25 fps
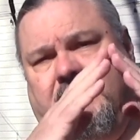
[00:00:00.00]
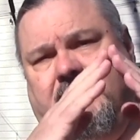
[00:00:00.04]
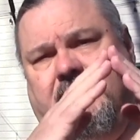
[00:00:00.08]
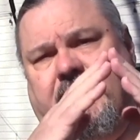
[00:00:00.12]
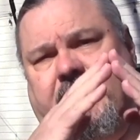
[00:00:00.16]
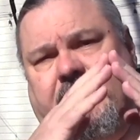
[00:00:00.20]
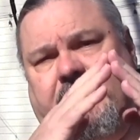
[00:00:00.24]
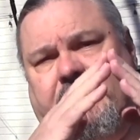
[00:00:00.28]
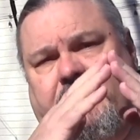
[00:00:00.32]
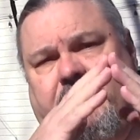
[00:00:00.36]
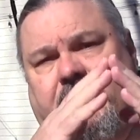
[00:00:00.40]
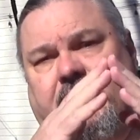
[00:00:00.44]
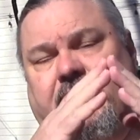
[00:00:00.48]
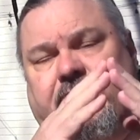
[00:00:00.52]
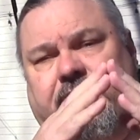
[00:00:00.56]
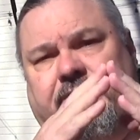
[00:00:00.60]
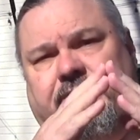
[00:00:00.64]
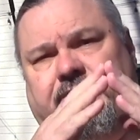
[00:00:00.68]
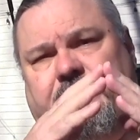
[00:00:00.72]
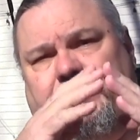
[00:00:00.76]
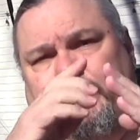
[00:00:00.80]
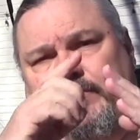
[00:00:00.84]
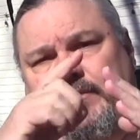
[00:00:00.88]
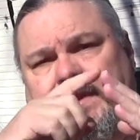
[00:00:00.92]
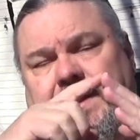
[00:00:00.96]
like
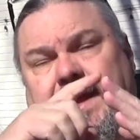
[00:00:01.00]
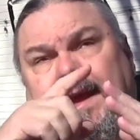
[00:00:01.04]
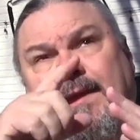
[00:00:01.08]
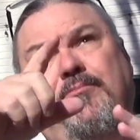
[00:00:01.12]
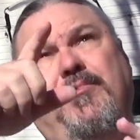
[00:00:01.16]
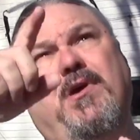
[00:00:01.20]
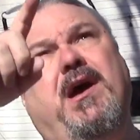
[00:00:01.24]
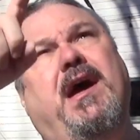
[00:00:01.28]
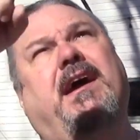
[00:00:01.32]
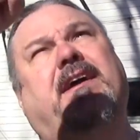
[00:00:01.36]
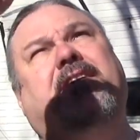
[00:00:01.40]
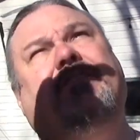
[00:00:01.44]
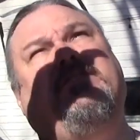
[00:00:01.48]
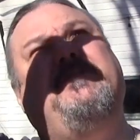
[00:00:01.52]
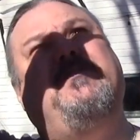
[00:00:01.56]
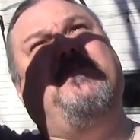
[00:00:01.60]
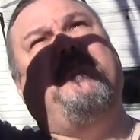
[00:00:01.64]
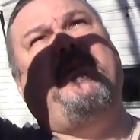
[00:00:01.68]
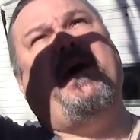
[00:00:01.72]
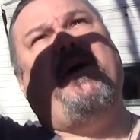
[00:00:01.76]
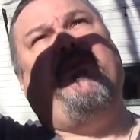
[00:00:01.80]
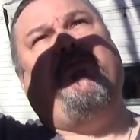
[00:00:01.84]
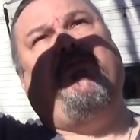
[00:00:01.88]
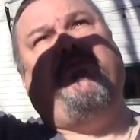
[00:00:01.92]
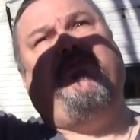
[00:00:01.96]
this, with an apex
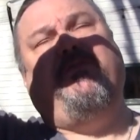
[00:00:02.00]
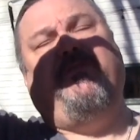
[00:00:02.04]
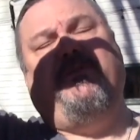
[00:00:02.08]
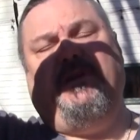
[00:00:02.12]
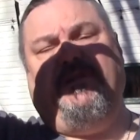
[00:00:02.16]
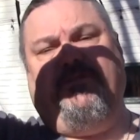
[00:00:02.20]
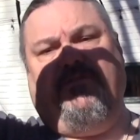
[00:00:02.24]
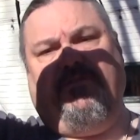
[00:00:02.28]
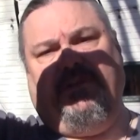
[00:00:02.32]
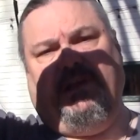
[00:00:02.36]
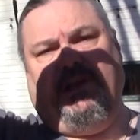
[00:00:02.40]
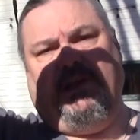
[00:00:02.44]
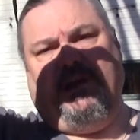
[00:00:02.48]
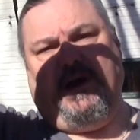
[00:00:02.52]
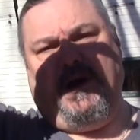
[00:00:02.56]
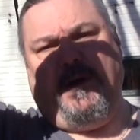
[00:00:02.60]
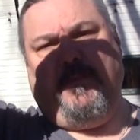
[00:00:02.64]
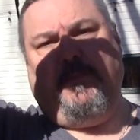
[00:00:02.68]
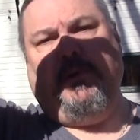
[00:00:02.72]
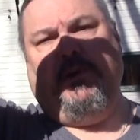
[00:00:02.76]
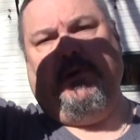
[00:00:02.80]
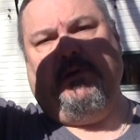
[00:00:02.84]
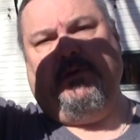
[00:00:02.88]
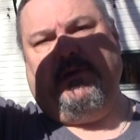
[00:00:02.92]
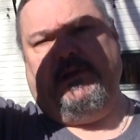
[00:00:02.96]
about 30 feet
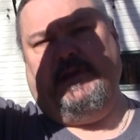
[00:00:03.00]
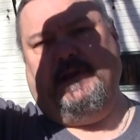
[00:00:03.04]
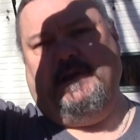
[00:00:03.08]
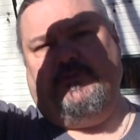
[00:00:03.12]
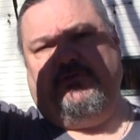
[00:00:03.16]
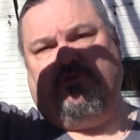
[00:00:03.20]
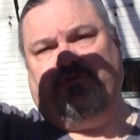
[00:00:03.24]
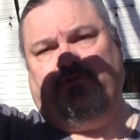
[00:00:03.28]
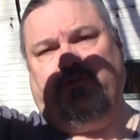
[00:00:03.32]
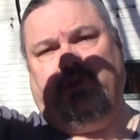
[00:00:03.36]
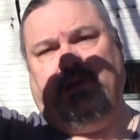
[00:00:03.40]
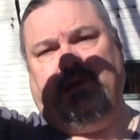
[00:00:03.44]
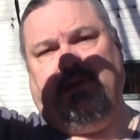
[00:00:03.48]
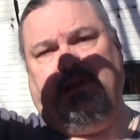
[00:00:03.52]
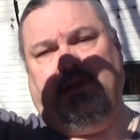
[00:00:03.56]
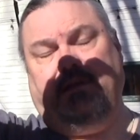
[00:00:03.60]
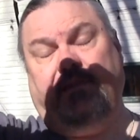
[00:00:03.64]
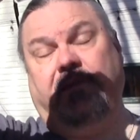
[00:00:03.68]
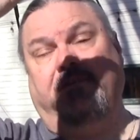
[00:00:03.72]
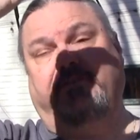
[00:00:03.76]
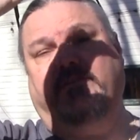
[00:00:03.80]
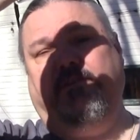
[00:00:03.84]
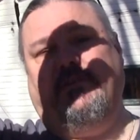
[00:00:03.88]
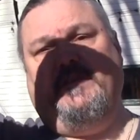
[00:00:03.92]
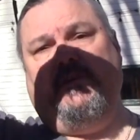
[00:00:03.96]
up in a tree
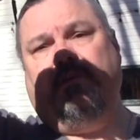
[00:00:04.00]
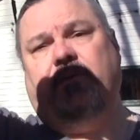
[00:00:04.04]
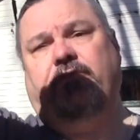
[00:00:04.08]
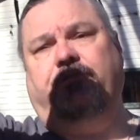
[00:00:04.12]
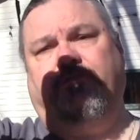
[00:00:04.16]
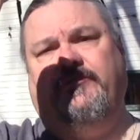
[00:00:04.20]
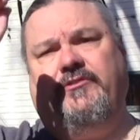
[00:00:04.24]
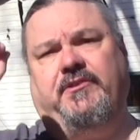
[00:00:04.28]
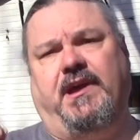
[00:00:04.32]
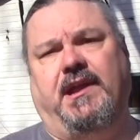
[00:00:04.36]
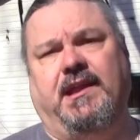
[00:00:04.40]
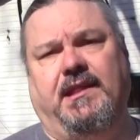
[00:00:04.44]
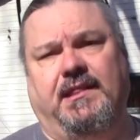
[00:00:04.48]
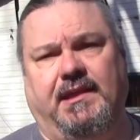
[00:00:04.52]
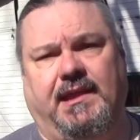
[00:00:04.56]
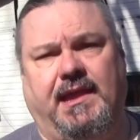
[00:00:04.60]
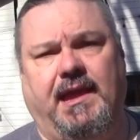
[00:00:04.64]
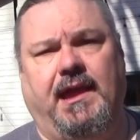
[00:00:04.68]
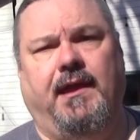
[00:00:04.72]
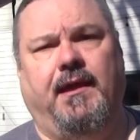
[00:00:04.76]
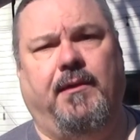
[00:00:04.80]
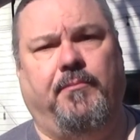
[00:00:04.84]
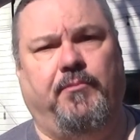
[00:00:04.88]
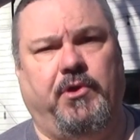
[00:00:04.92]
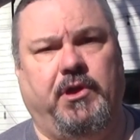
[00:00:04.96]
that's on the other side of the
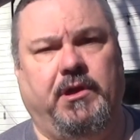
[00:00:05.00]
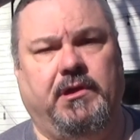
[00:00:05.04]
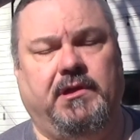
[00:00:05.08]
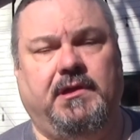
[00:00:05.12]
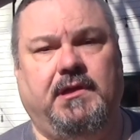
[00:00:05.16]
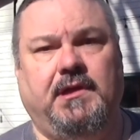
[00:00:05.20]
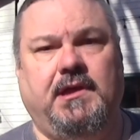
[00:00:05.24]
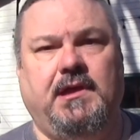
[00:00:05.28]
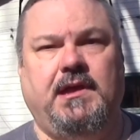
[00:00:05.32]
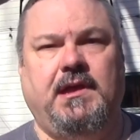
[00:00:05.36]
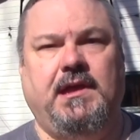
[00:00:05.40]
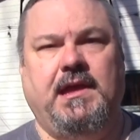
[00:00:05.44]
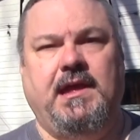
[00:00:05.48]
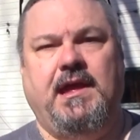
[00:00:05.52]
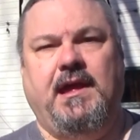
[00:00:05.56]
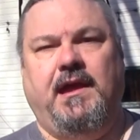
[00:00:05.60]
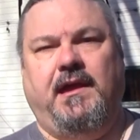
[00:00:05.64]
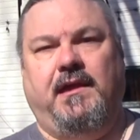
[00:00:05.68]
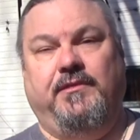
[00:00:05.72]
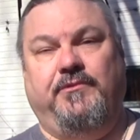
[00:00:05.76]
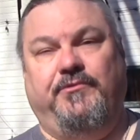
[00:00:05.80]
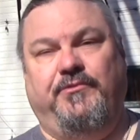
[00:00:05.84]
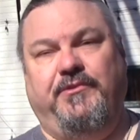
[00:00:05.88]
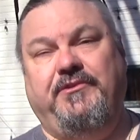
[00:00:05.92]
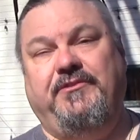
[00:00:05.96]
camera.
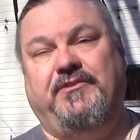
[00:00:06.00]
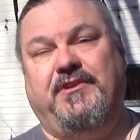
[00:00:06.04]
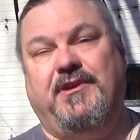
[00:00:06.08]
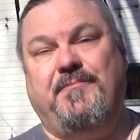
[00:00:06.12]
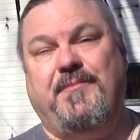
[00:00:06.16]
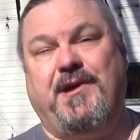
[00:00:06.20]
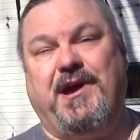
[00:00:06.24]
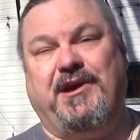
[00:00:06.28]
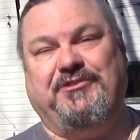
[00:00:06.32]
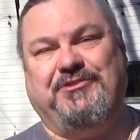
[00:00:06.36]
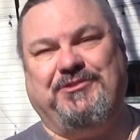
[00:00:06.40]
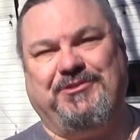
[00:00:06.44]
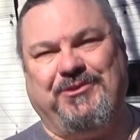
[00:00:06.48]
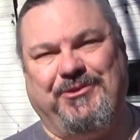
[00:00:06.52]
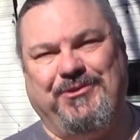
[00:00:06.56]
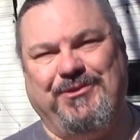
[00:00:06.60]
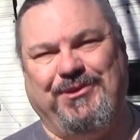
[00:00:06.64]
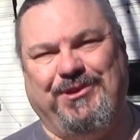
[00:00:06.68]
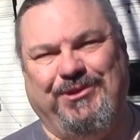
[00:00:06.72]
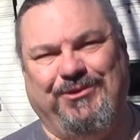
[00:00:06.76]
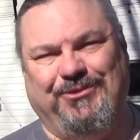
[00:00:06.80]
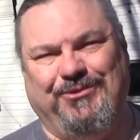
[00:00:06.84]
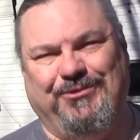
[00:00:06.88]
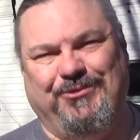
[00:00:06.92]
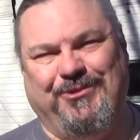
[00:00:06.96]
And the reason I'm not
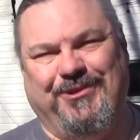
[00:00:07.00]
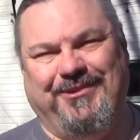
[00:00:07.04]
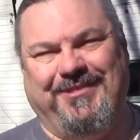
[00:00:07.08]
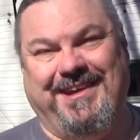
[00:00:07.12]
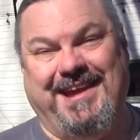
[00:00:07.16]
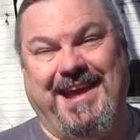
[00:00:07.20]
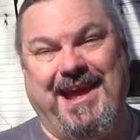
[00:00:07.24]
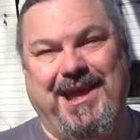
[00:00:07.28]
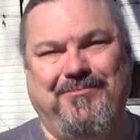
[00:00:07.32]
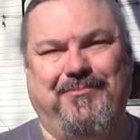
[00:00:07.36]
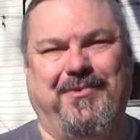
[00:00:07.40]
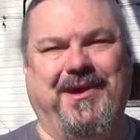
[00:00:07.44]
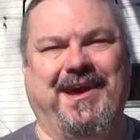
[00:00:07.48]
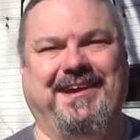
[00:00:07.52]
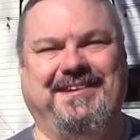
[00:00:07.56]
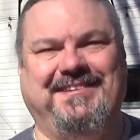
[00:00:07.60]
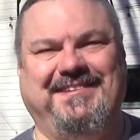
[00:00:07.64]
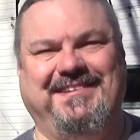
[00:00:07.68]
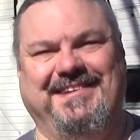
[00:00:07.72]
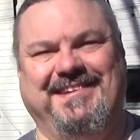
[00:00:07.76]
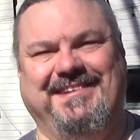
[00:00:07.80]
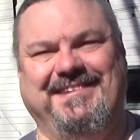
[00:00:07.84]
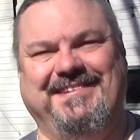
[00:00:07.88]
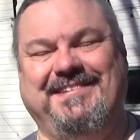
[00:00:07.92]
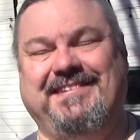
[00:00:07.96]
showing you where the
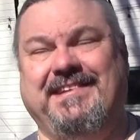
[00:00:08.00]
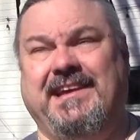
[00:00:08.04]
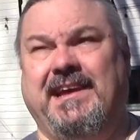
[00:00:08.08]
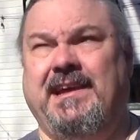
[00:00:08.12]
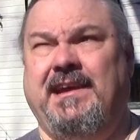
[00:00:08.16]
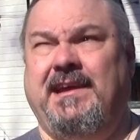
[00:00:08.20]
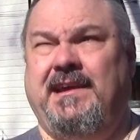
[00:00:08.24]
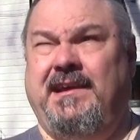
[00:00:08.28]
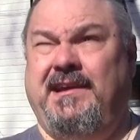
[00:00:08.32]
apex is,